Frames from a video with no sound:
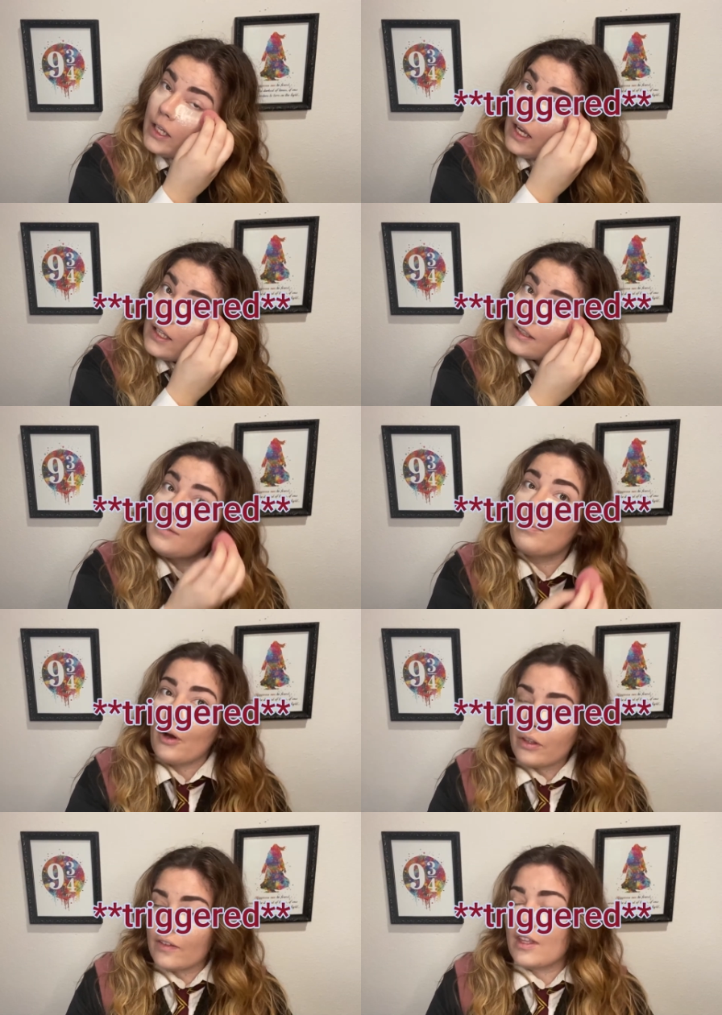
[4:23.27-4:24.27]
Yes,
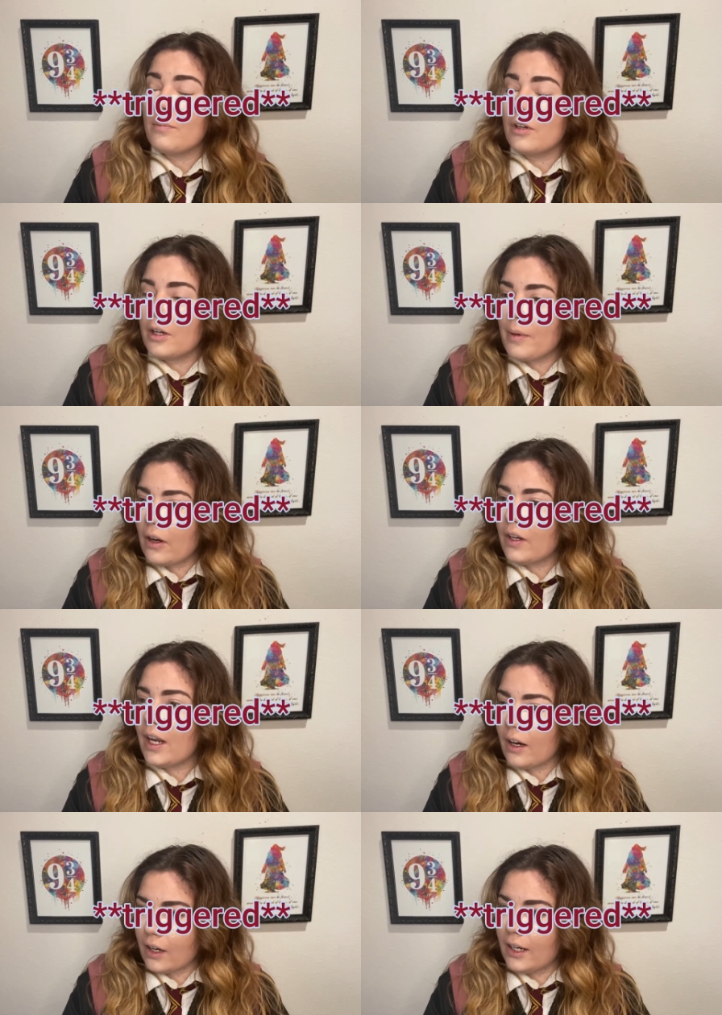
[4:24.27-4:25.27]
both of them were about
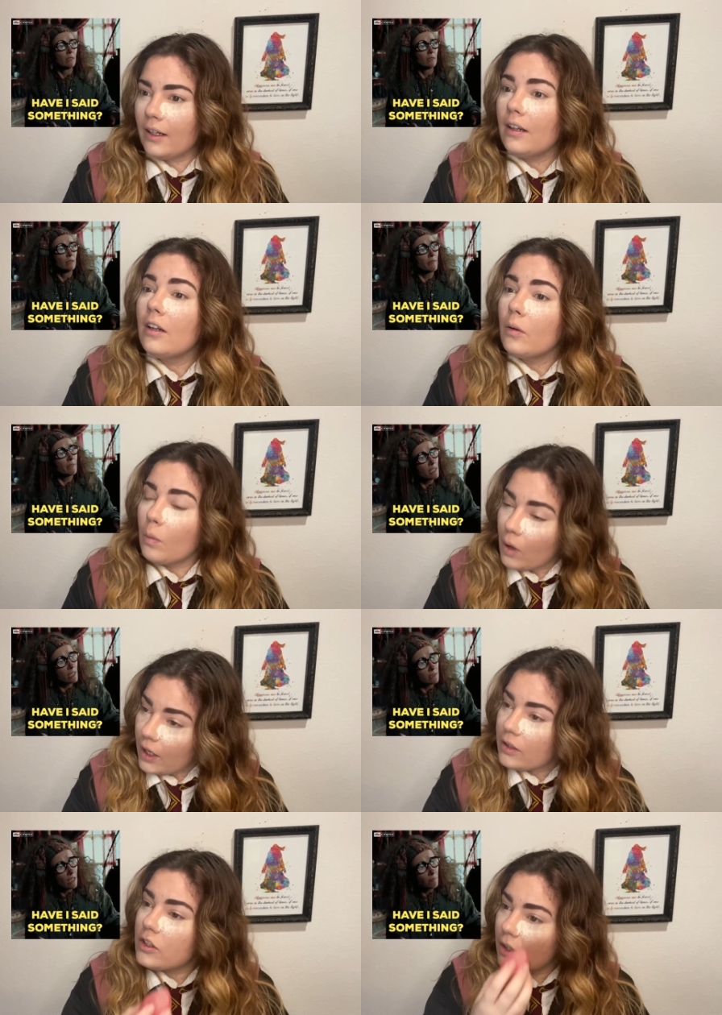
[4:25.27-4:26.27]
Harry.
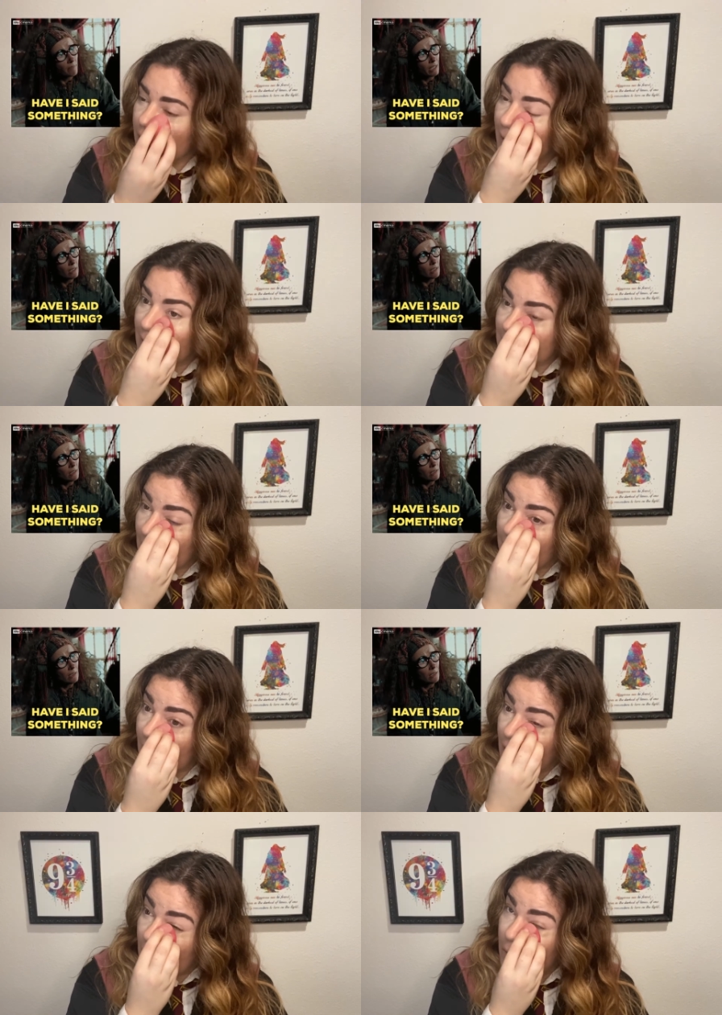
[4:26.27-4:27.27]
One during his time
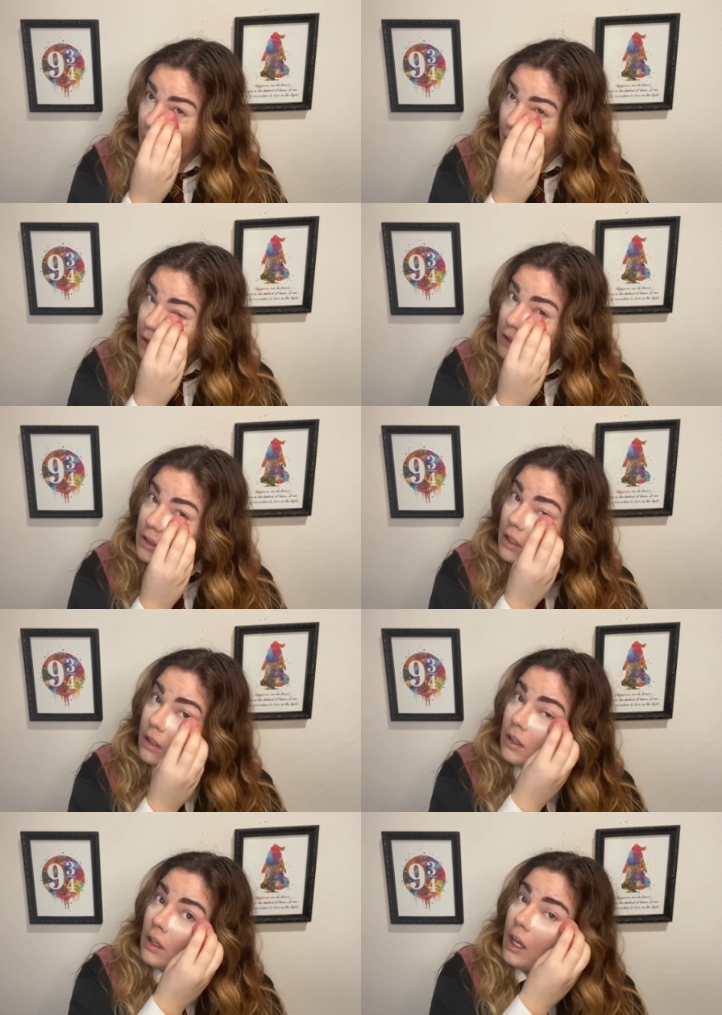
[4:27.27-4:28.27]
at Hogwarts,
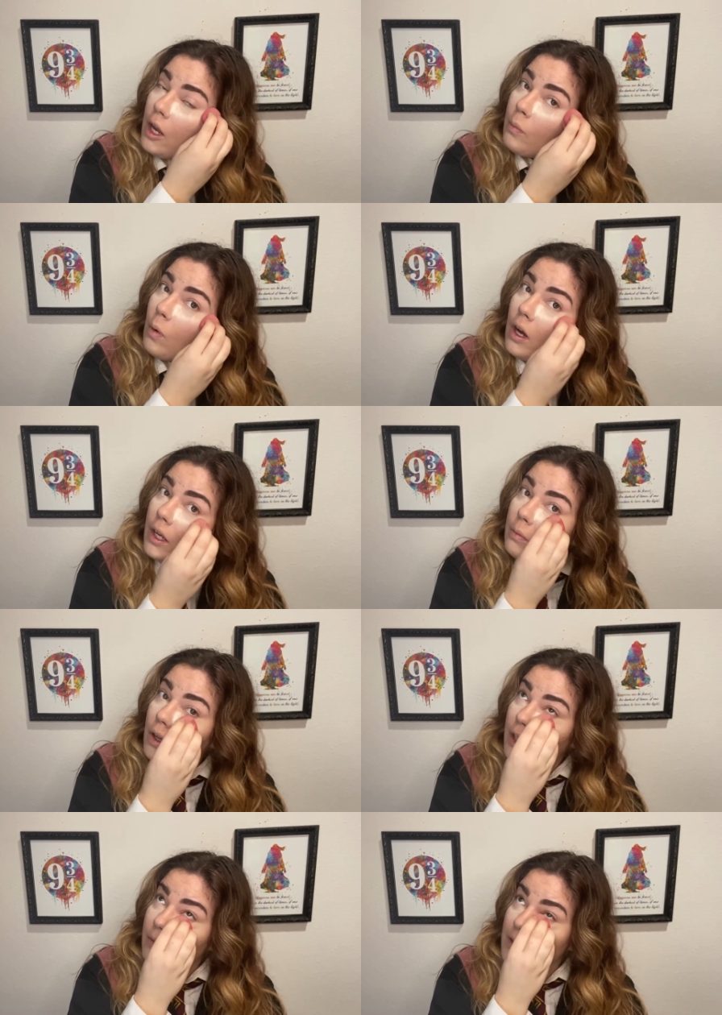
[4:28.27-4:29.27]
and one
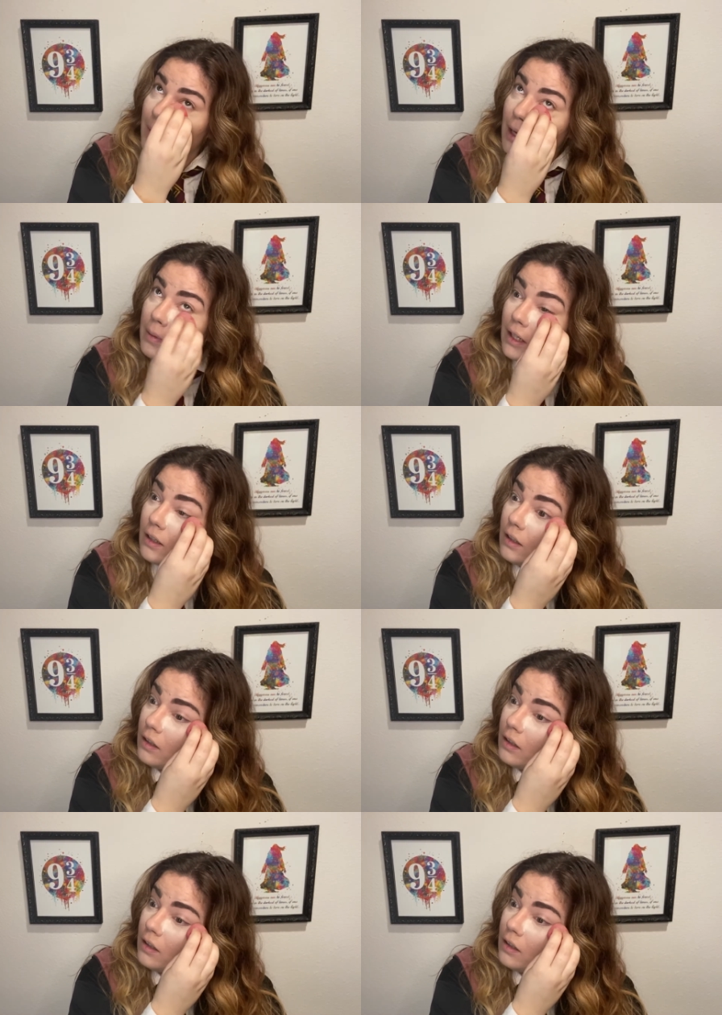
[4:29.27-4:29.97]
while he was a baby.